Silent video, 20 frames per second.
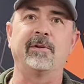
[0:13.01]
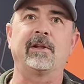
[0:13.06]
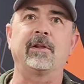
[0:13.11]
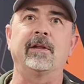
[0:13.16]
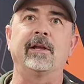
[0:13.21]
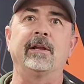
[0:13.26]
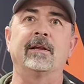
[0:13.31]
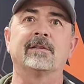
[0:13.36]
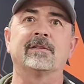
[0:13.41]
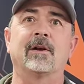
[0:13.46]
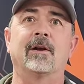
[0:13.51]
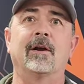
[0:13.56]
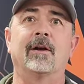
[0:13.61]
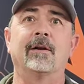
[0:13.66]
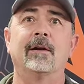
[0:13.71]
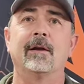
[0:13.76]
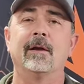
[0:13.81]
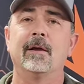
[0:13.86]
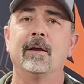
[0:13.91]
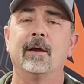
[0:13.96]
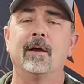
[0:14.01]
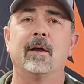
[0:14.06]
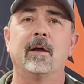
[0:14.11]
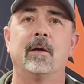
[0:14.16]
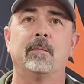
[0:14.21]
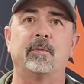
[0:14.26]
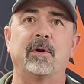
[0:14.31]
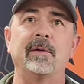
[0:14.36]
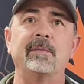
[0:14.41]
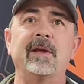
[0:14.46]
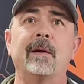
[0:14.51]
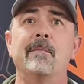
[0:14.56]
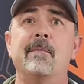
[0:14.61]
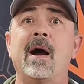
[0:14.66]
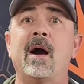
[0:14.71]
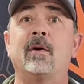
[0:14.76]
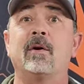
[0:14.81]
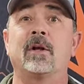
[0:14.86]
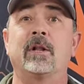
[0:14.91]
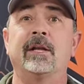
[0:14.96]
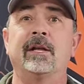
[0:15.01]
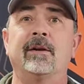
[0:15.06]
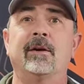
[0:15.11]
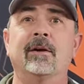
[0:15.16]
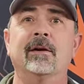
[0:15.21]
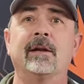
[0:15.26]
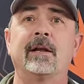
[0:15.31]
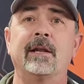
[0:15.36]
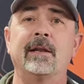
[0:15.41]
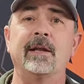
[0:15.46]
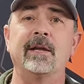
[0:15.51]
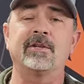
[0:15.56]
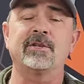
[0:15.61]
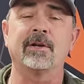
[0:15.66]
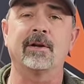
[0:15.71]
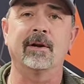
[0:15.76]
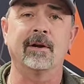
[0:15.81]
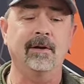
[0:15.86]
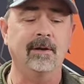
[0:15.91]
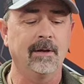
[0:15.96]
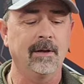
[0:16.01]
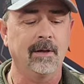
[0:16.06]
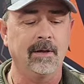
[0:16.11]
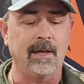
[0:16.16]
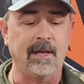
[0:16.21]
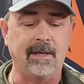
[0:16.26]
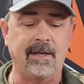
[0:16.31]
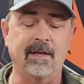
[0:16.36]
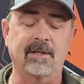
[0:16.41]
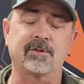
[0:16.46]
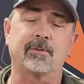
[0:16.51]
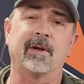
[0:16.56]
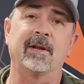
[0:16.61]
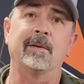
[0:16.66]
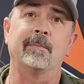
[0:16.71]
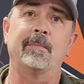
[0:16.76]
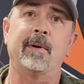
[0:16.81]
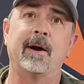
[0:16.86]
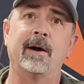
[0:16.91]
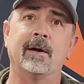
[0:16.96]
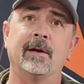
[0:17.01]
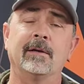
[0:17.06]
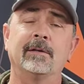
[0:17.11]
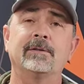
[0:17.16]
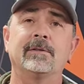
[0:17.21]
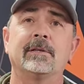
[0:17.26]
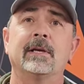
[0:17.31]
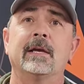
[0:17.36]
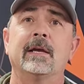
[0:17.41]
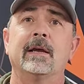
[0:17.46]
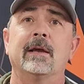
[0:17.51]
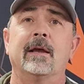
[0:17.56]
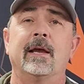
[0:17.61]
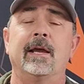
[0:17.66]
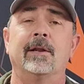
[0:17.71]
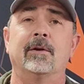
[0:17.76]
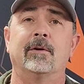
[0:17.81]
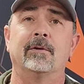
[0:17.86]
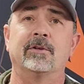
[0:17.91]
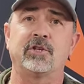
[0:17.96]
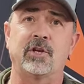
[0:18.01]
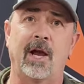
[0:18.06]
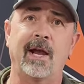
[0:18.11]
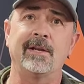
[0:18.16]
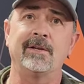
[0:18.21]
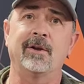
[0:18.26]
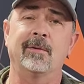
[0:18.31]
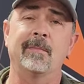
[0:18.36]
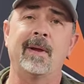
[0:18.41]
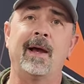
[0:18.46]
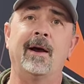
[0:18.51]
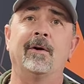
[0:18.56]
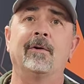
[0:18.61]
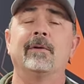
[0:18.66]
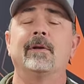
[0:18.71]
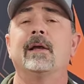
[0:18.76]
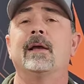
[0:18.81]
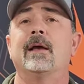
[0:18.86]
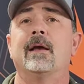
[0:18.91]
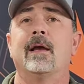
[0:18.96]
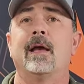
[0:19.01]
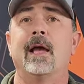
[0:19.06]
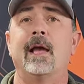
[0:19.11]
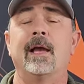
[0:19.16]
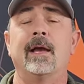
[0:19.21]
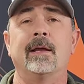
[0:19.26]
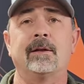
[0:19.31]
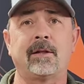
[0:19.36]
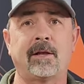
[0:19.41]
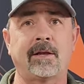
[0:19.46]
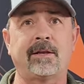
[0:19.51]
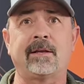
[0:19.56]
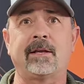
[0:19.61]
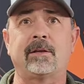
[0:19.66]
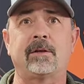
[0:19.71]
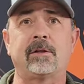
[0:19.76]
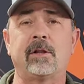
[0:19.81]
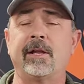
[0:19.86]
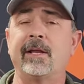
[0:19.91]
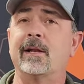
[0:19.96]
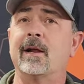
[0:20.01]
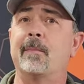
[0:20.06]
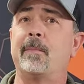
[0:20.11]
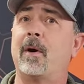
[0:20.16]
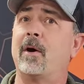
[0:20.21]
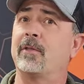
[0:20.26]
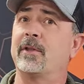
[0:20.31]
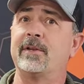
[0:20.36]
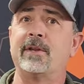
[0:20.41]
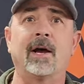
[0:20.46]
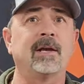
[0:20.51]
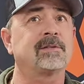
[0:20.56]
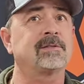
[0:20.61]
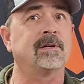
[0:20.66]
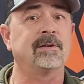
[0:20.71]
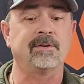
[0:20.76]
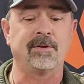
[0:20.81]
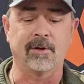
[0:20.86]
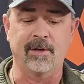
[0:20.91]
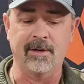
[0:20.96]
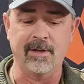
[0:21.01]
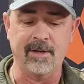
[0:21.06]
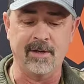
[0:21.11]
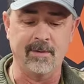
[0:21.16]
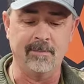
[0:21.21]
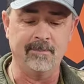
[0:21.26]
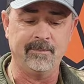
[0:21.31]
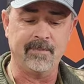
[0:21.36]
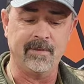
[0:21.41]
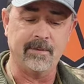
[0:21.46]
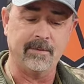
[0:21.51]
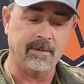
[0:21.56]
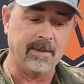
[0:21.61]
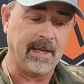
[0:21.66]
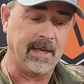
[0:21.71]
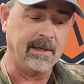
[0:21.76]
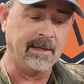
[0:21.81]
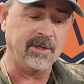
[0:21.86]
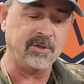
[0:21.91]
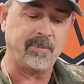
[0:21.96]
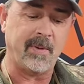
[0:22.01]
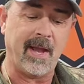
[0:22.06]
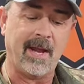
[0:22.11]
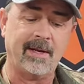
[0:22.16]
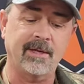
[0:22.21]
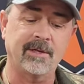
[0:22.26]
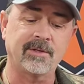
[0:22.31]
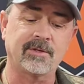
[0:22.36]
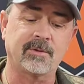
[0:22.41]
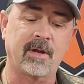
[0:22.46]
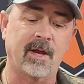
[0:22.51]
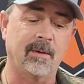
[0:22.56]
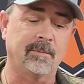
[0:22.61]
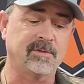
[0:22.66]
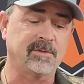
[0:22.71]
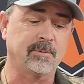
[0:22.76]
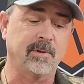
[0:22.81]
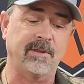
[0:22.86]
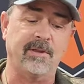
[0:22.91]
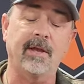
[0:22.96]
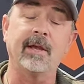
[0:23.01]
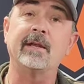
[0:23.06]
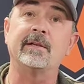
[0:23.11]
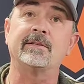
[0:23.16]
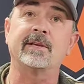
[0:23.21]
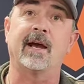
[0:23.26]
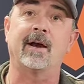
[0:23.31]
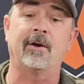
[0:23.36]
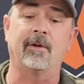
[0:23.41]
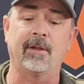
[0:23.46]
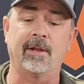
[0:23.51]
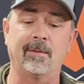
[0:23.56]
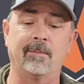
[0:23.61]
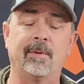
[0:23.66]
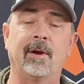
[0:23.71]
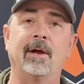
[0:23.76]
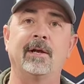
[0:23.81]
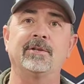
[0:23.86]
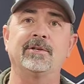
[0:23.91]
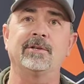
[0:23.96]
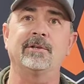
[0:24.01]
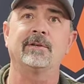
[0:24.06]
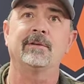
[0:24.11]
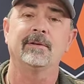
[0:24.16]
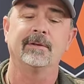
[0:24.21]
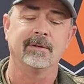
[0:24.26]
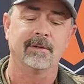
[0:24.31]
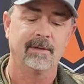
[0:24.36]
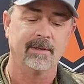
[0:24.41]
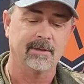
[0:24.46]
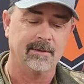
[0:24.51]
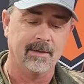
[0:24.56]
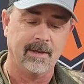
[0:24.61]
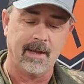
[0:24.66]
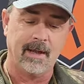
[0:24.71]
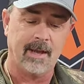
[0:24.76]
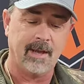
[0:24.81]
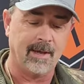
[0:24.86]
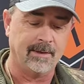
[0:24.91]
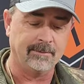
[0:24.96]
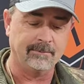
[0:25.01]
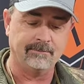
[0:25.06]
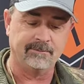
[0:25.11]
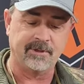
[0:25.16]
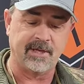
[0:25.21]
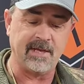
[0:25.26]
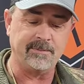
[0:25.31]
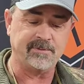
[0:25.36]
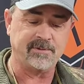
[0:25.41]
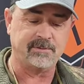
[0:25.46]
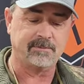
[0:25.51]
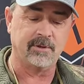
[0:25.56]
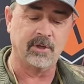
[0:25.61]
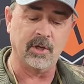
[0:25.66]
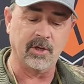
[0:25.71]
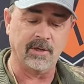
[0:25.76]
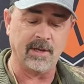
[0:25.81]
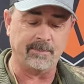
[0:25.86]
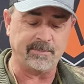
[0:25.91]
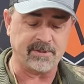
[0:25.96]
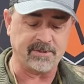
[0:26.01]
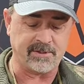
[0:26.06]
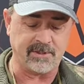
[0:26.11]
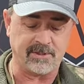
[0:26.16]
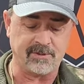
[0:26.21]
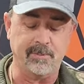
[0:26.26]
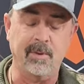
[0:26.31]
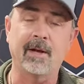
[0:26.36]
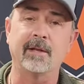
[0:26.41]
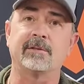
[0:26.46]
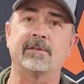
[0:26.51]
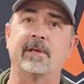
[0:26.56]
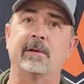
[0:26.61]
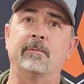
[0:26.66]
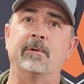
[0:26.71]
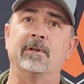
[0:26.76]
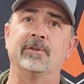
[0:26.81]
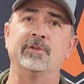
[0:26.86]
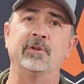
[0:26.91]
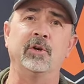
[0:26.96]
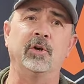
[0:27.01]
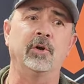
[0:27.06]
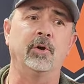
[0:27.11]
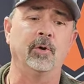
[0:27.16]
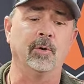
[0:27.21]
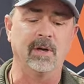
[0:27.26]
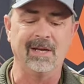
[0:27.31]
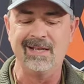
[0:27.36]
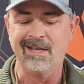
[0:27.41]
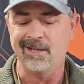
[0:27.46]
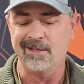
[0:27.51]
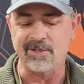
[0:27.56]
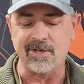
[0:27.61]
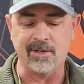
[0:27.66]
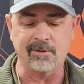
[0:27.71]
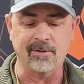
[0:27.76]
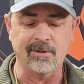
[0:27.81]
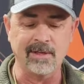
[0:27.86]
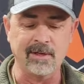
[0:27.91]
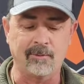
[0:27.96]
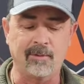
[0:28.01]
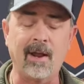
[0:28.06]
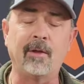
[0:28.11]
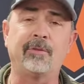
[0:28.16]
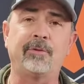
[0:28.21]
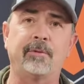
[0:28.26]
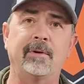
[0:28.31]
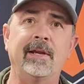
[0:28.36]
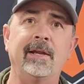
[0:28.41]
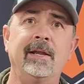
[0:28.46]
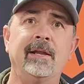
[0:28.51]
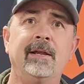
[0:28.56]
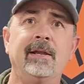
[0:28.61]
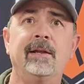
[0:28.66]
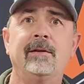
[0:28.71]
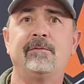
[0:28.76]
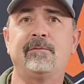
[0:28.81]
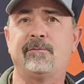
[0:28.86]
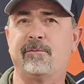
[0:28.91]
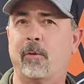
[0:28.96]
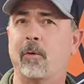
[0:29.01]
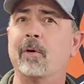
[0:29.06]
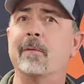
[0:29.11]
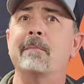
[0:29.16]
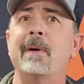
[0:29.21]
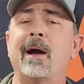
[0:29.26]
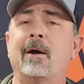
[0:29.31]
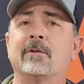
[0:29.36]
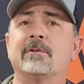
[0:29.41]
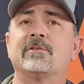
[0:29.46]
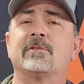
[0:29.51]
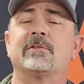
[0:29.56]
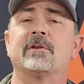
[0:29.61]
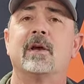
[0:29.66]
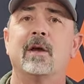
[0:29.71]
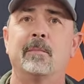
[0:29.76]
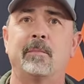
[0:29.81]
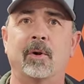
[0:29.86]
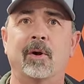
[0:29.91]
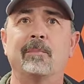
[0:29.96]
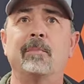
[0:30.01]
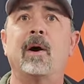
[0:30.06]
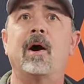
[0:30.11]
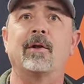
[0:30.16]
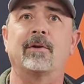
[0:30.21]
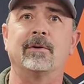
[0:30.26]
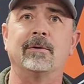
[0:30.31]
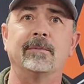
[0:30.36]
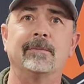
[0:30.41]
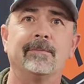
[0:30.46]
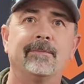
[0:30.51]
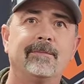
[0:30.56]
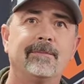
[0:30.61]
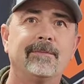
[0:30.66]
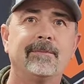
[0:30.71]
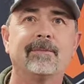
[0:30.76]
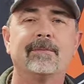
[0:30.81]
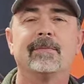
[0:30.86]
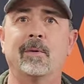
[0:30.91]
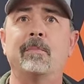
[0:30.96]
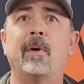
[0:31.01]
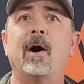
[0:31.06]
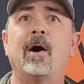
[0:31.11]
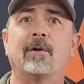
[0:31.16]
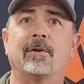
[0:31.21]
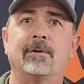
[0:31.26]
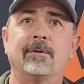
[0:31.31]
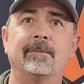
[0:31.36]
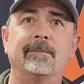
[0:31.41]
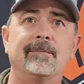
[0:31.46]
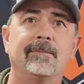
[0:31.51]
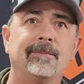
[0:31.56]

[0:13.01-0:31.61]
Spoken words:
Trophy Clean is our premium mount cleaner and conditioner. It gets rid of bugs, it'll shine your mount and clean up all the dust and dirt in them. In each package comes with a towel and a brush and keeps good up to 6 months. It will do generally around 3-4 mounts per bottle.